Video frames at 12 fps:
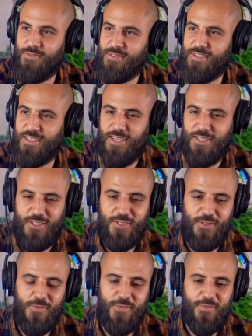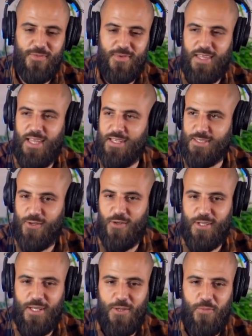But they're not the be-all,
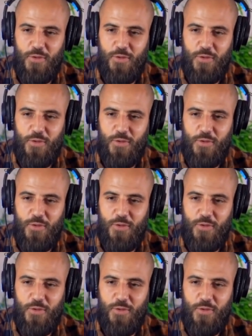end-all.